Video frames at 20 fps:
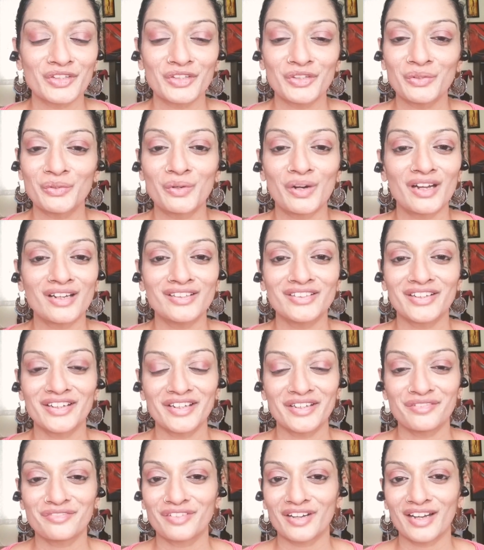you aren't
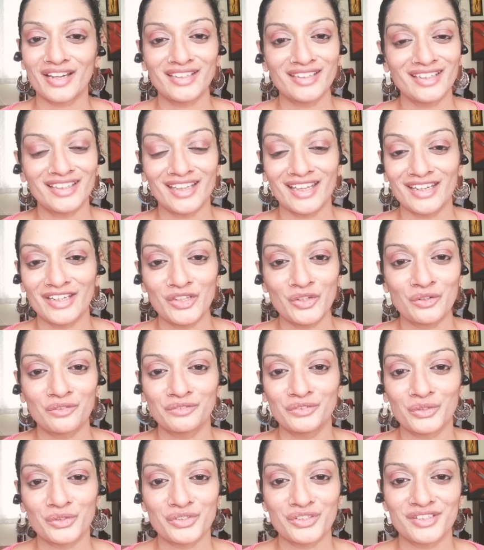really finding any of
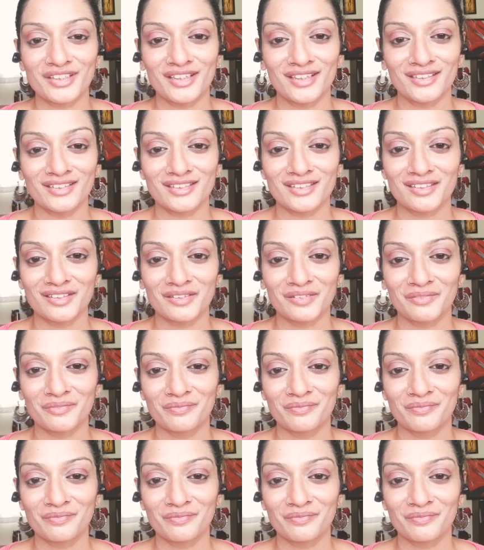those things.